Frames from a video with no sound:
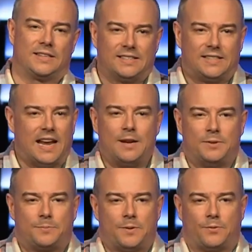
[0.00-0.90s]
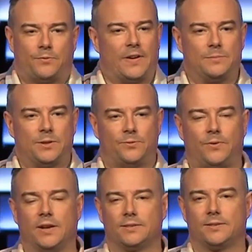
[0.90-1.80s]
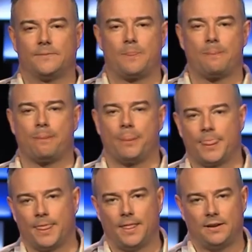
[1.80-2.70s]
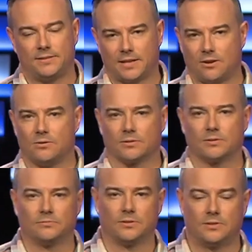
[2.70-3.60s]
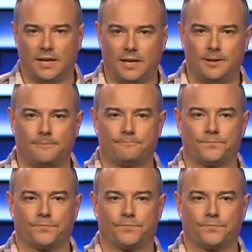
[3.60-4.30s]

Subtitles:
It's a day to be spent with family and friends. It's like, oh, okay.